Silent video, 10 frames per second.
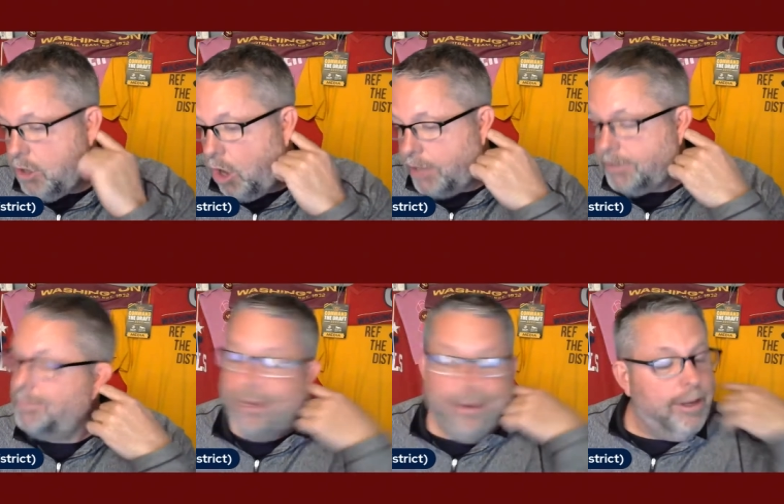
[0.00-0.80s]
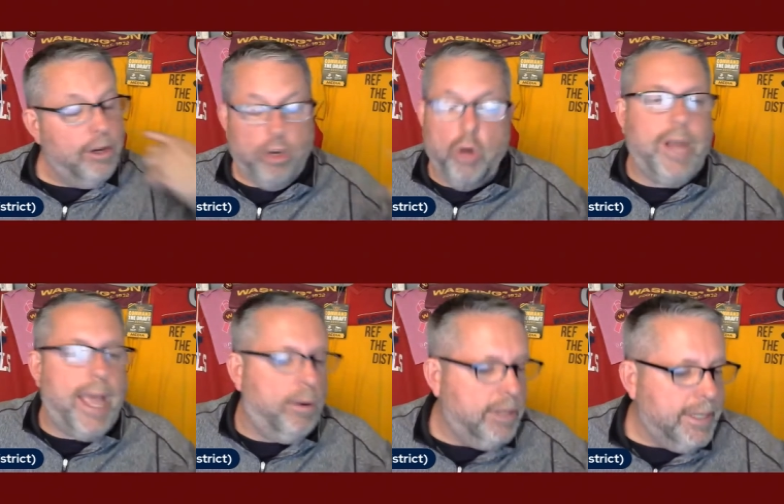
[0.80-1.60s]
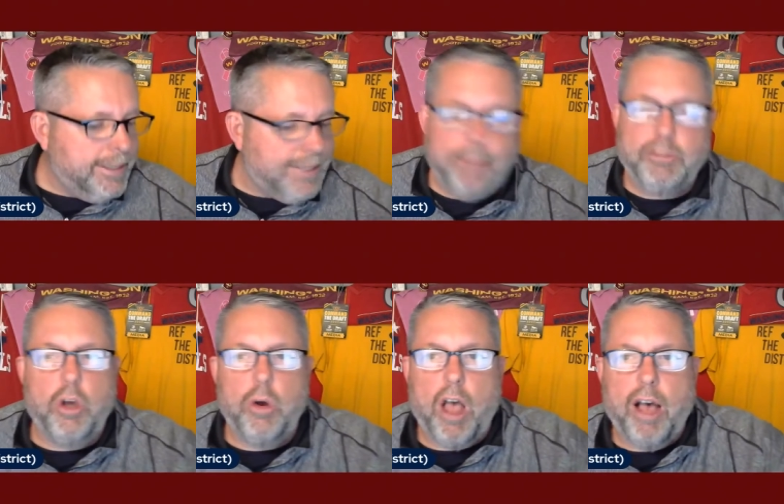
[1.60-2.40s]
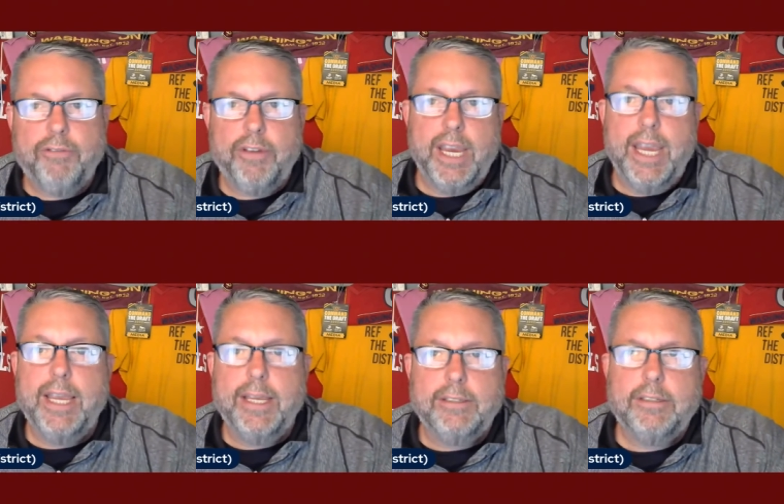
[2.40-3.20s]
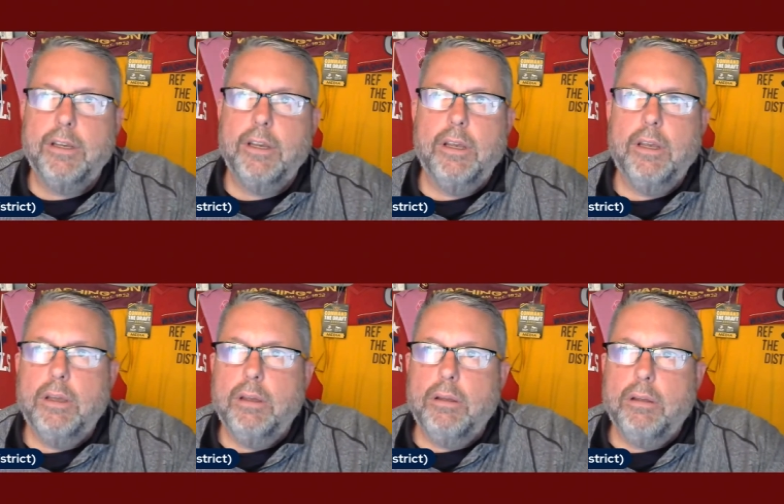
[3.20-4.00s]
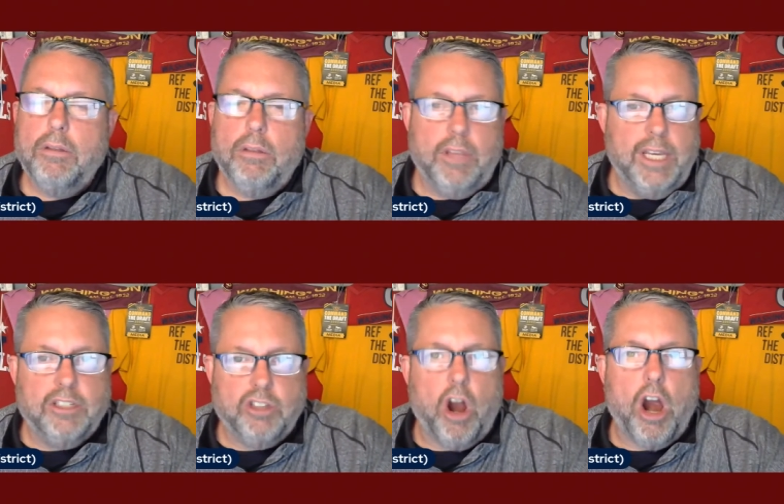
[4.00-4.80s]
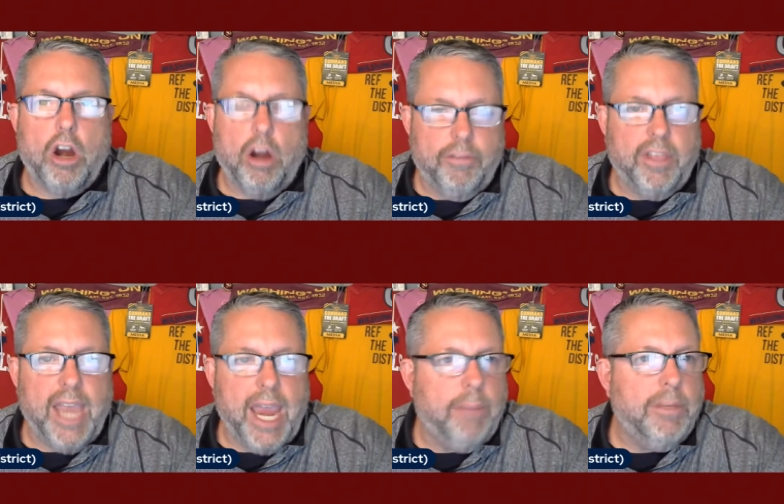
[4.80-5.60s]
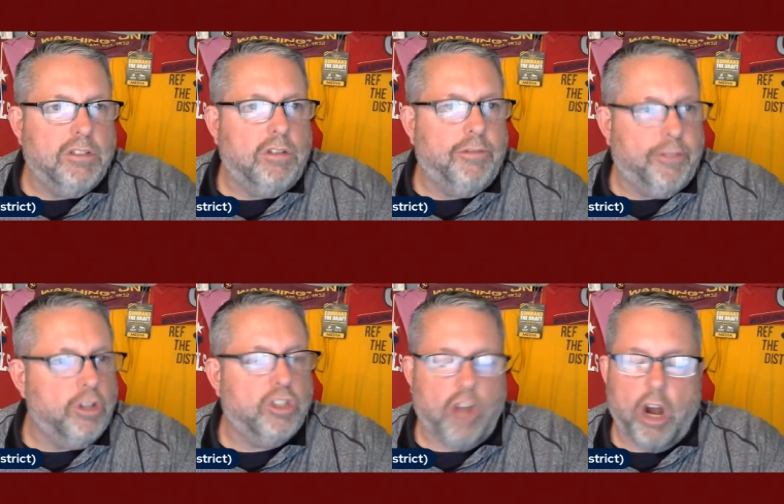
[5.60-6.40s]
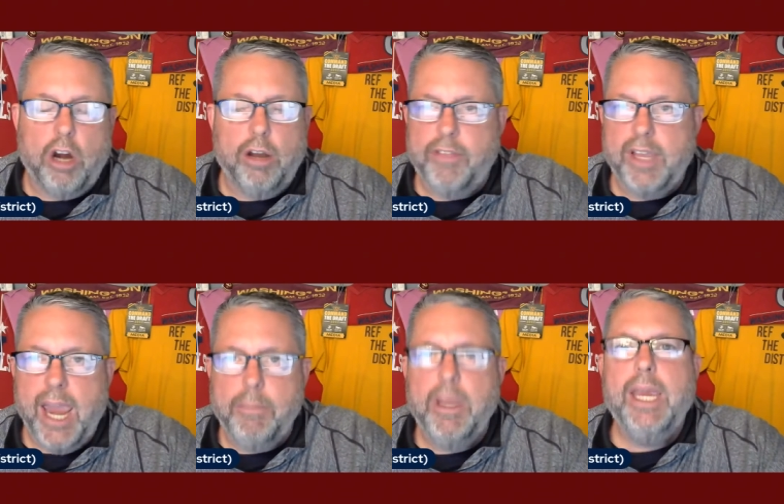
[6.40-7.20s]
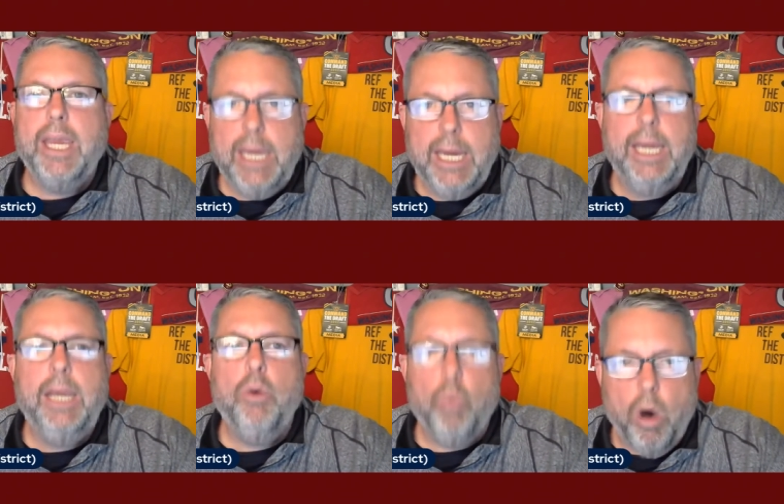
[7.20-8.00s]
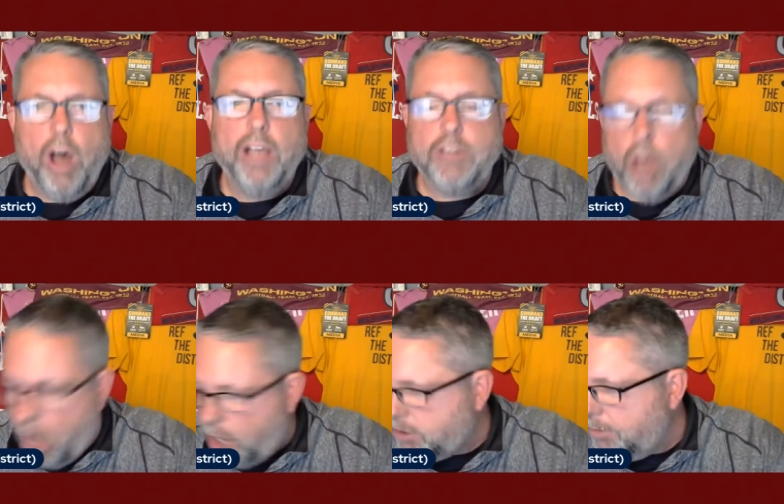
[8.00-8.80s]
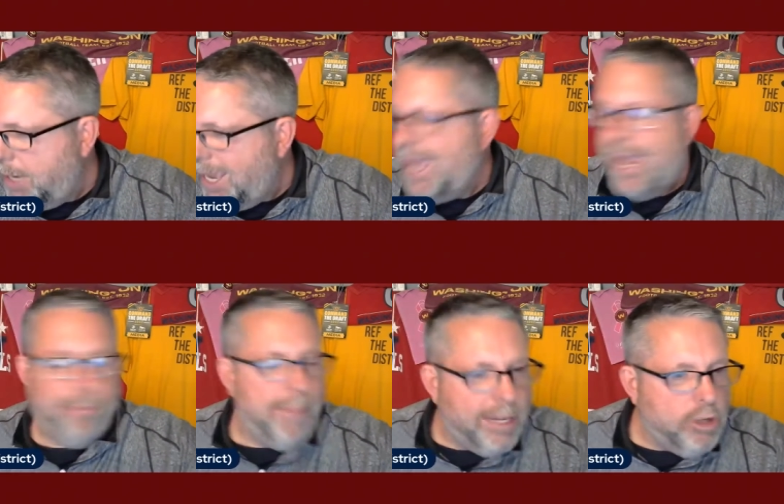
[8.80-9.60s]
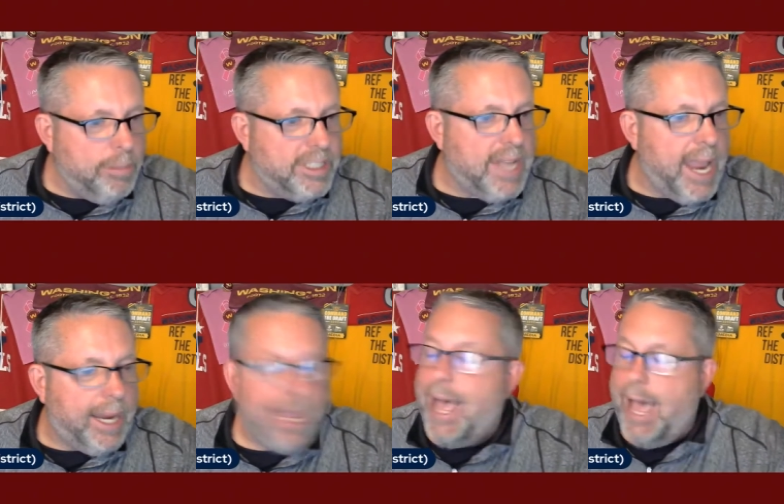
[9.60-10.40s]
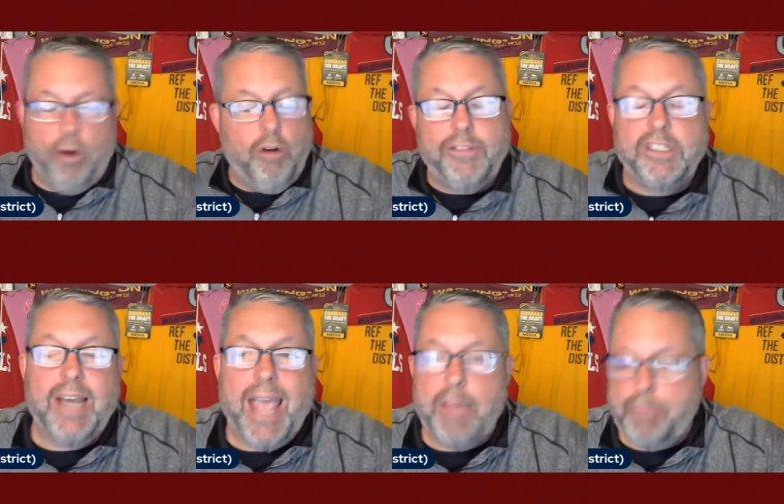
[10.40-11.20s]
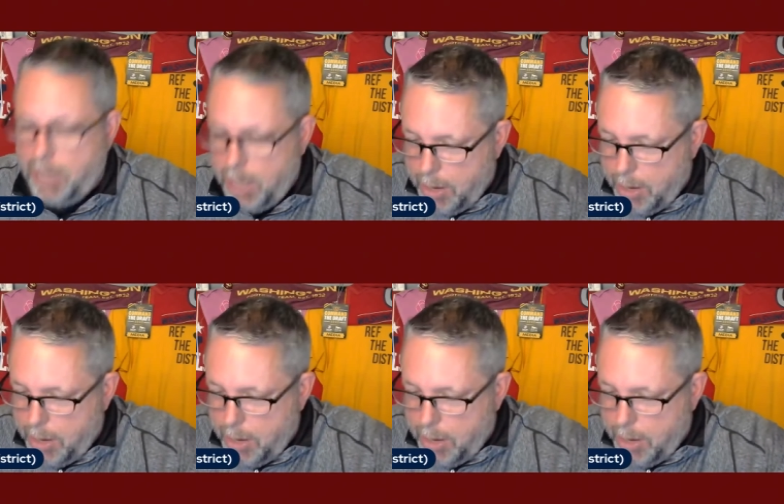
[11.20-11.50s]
Awesome. No doubt, Samsonov is the star of the game, is the first star of the game. He was awesome. And make no mistake, I don't know if it's going to happen.